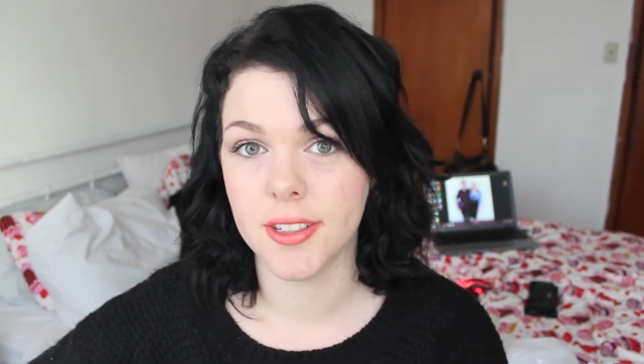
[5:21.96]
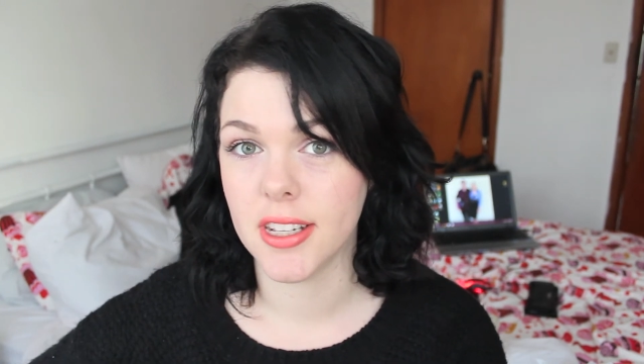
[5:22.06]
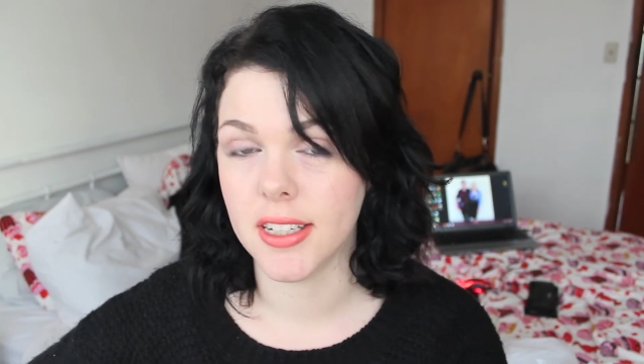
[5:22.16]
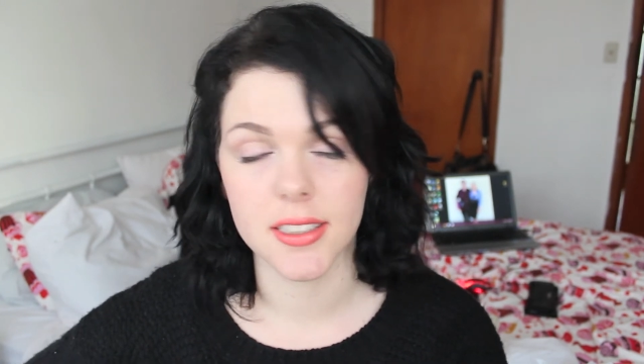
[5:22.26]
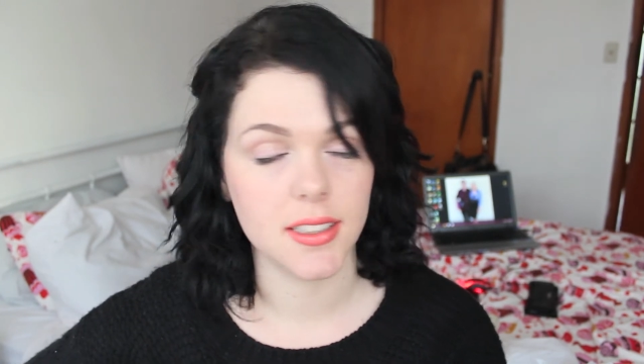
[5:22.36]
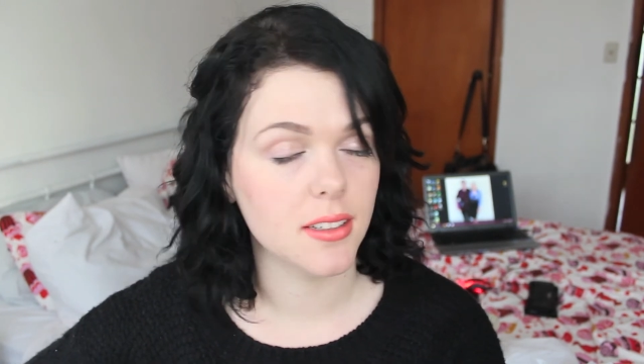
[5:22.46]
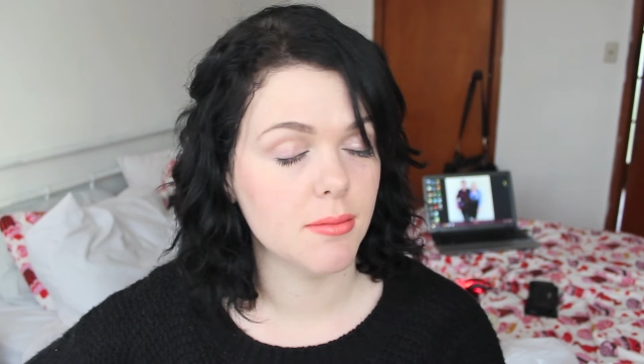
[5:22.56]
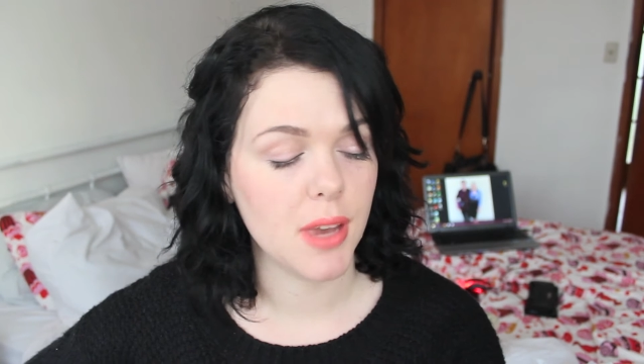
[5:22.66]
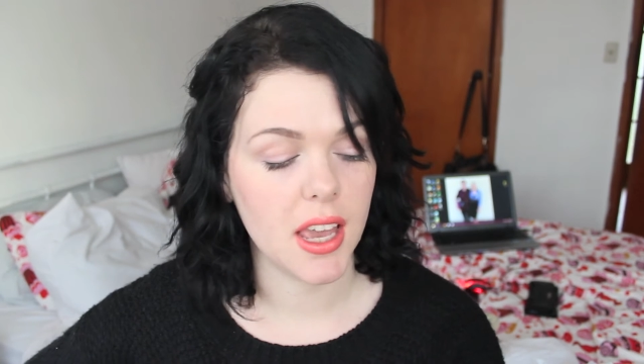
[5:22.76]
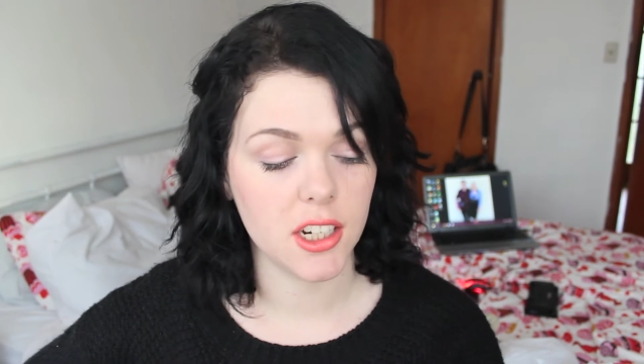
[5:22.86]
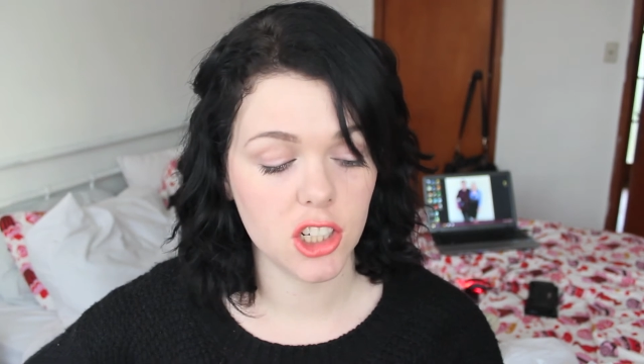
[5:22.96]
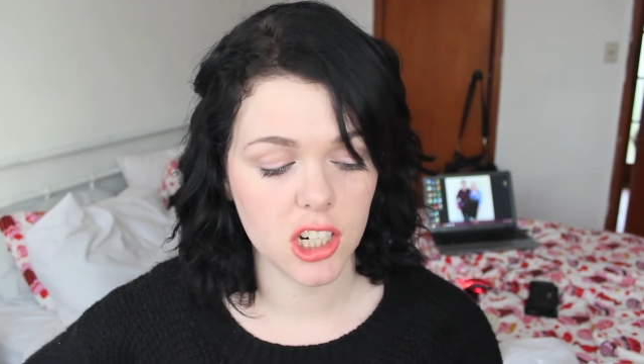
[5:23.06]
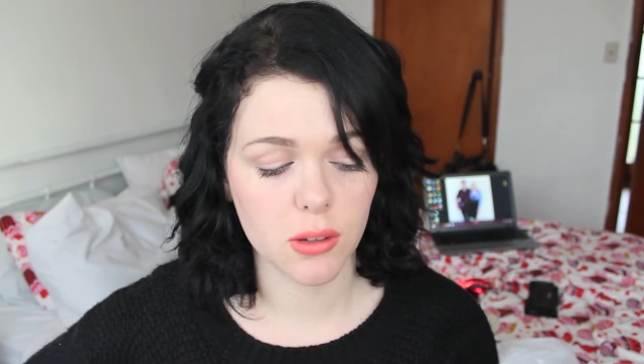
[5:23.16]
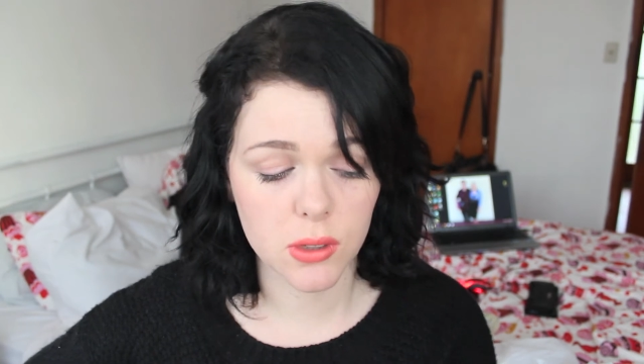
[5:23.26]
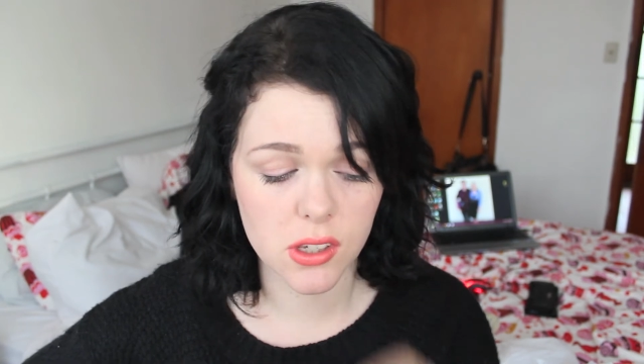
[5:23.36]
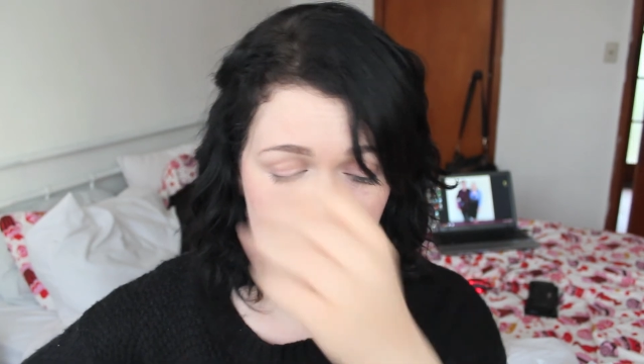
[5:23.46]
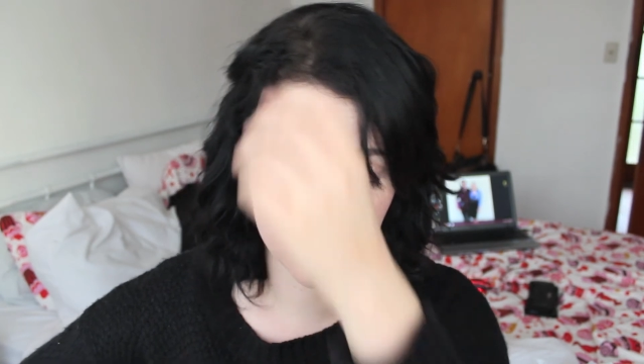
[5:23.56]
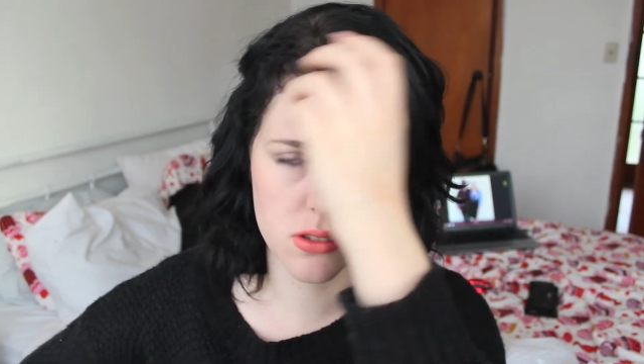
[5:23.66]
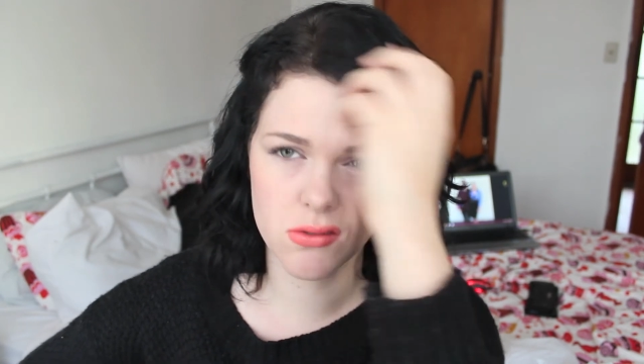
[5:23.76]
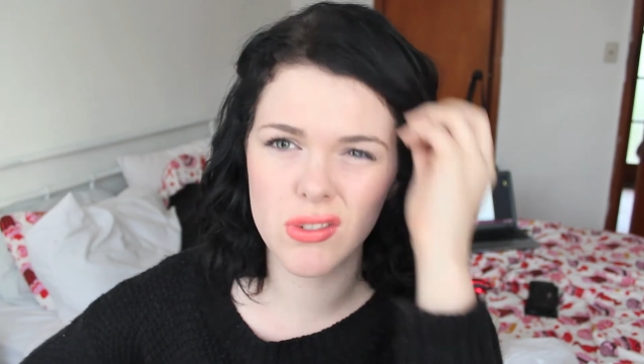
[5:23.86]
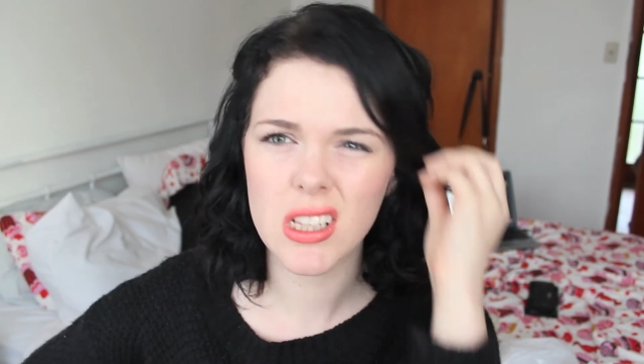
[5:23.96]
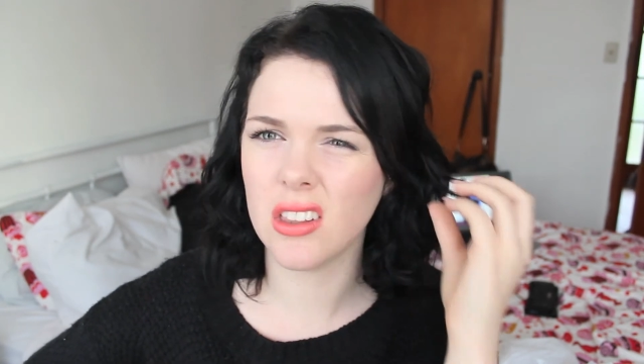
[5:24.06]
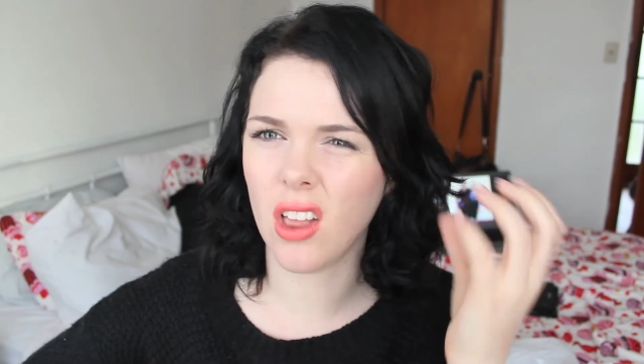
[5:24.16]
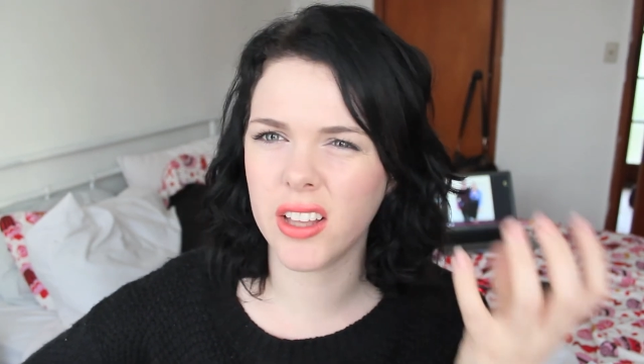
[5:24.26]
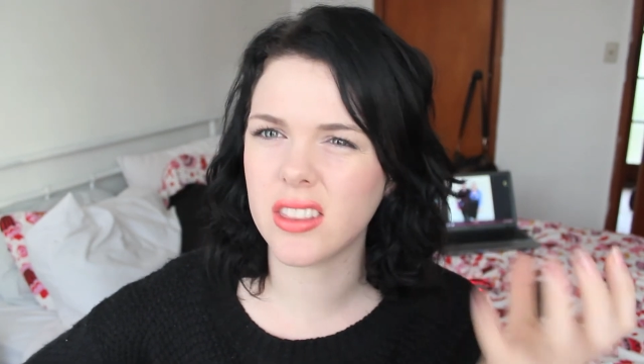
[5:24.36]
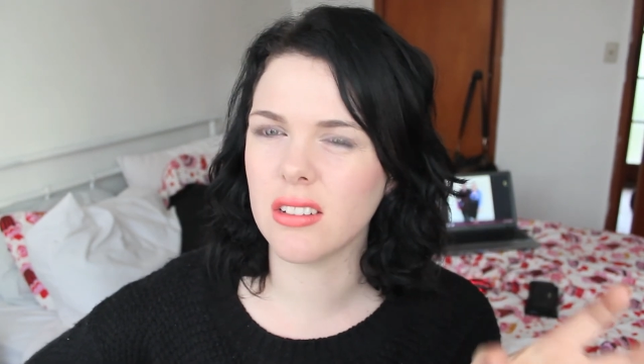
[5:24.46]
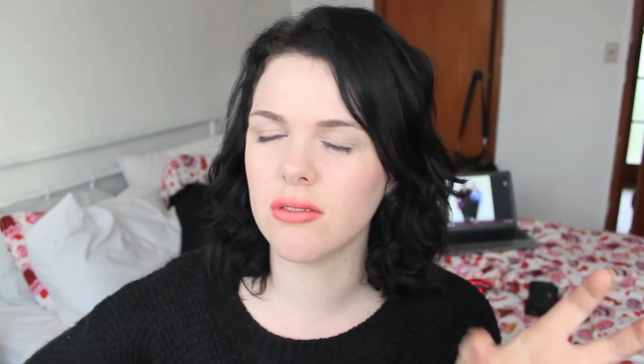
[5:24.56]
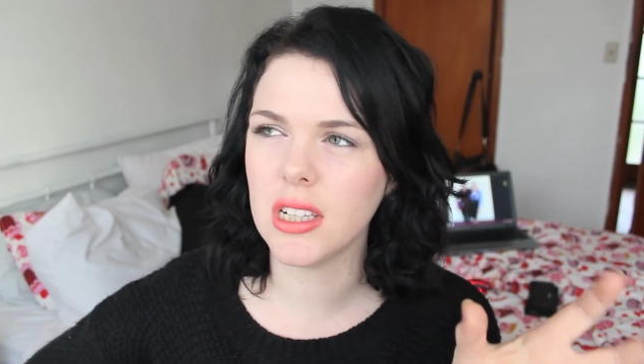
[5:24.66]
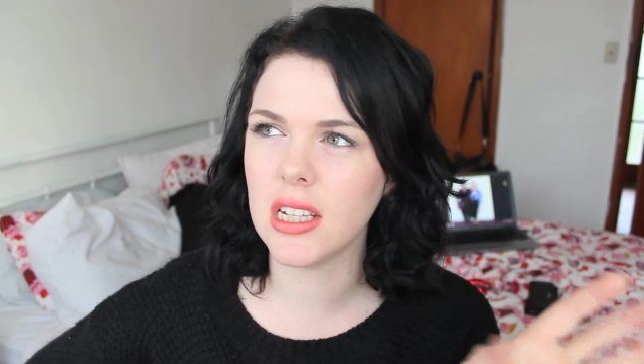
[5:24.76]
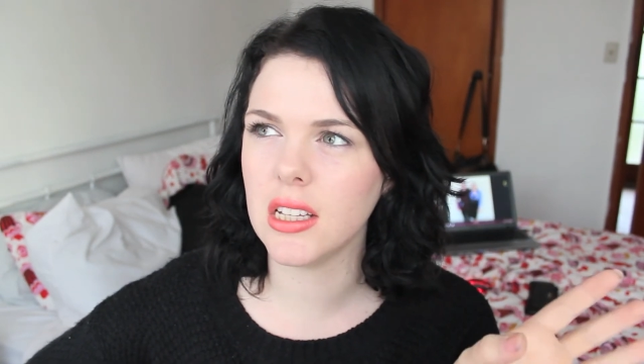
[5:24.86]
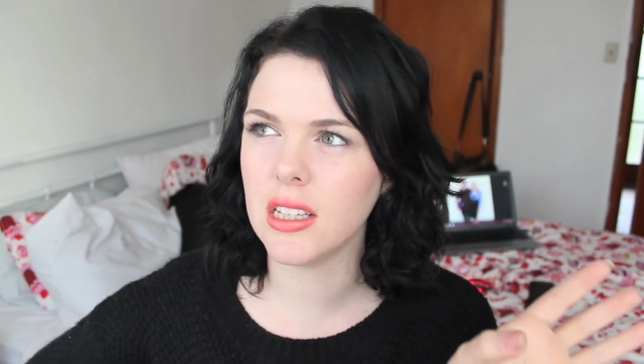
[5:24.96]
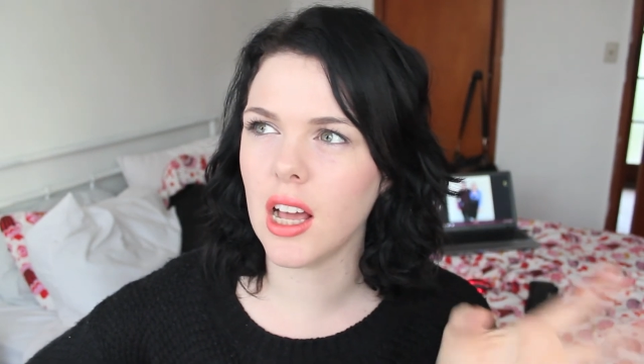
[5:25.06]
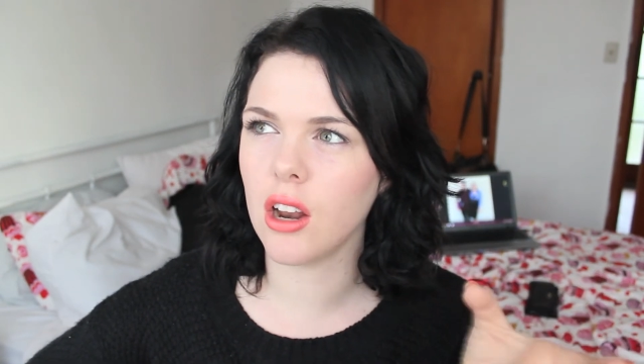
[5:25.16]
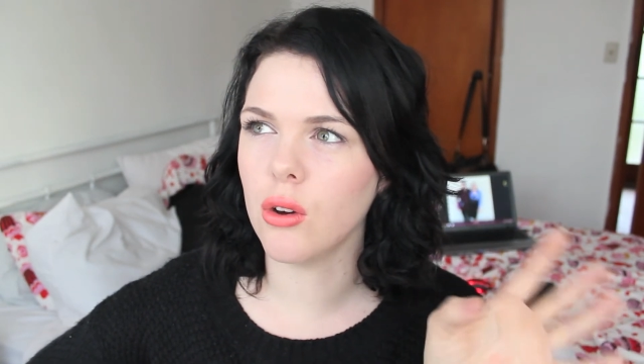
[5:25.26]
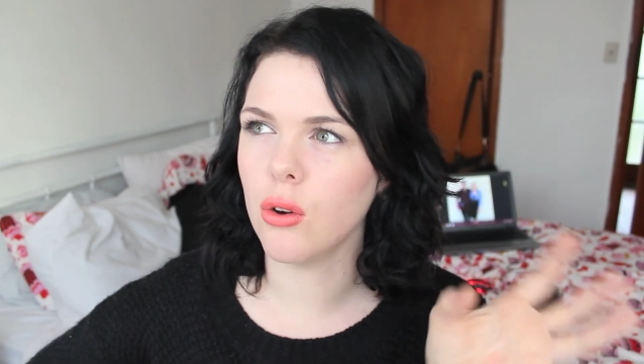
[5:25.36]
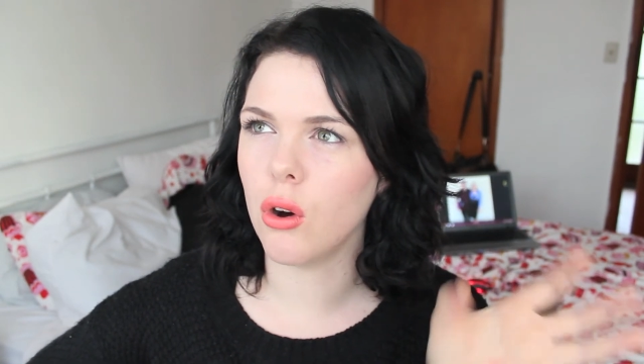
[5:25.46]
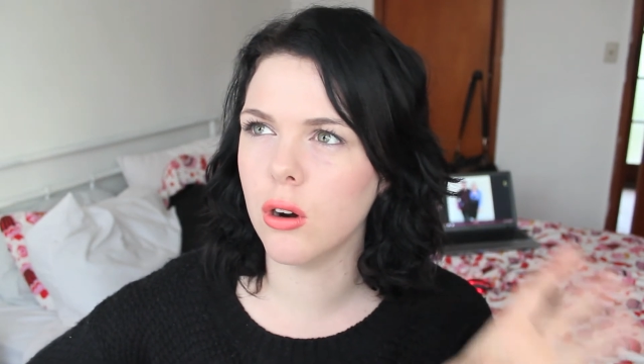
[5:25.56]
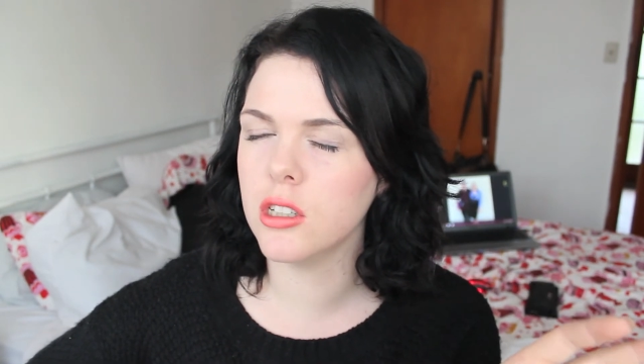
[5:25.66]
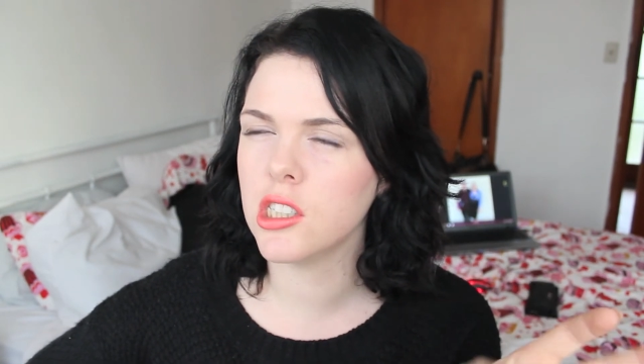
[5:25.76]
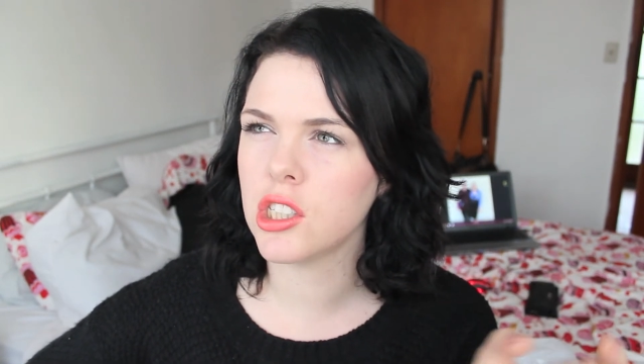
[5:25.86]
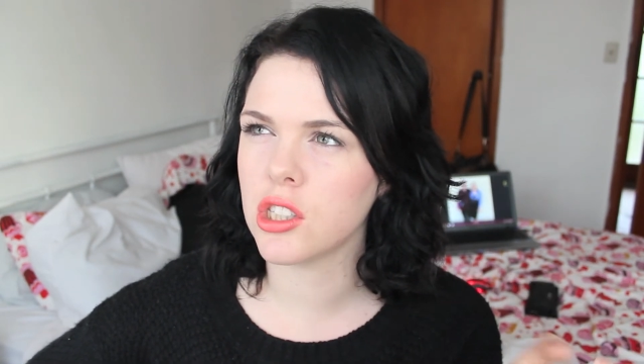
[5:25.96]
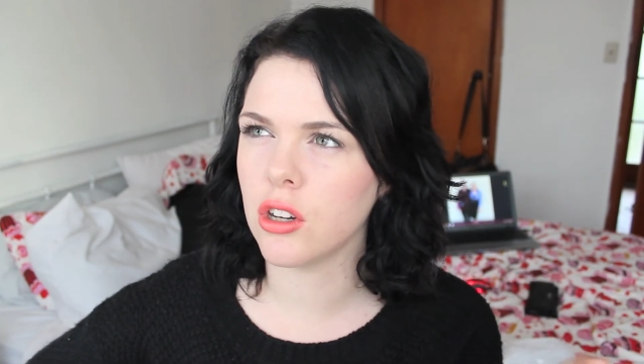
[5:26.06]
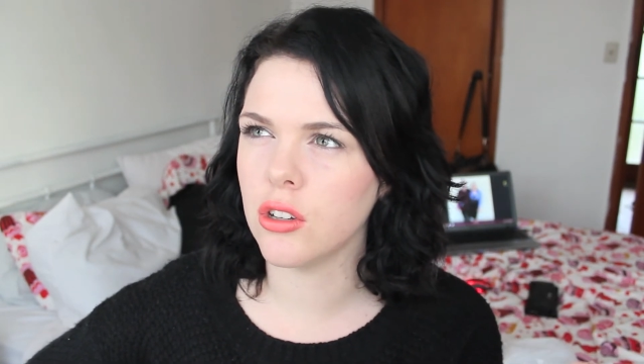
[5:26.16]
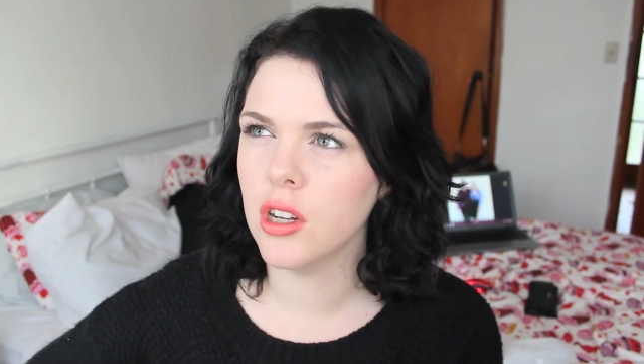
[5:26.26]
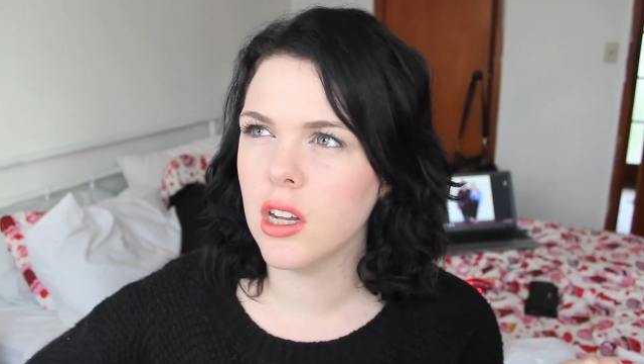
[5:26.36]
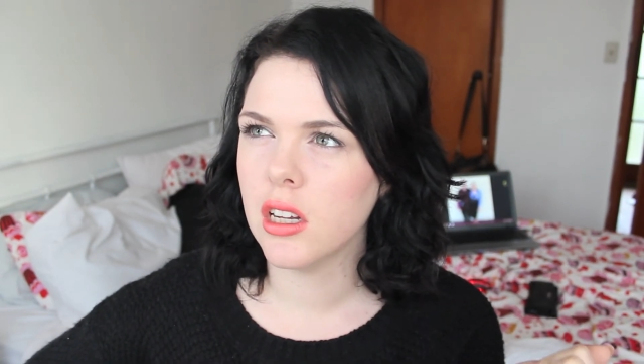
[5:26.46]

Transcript: And it didn't match. It was really like a really yellow orange, so